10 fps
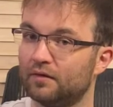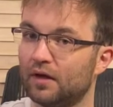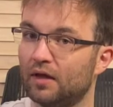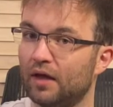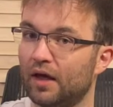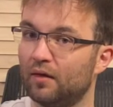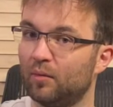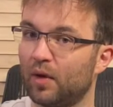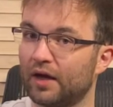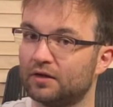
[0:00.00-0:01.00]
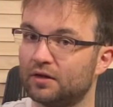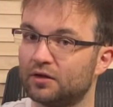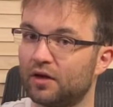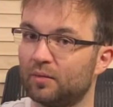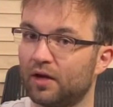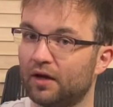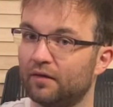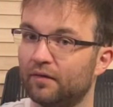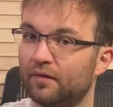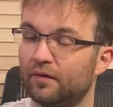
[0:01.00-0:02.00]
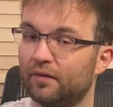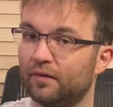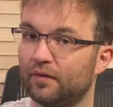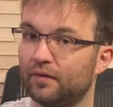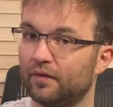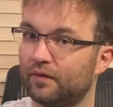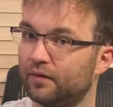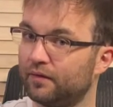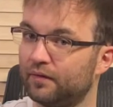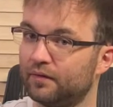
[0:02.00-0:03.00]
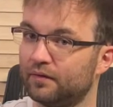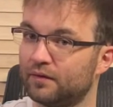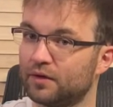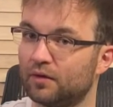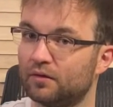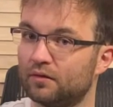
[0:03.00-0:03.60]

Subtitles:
And then back to the sharp 9. So,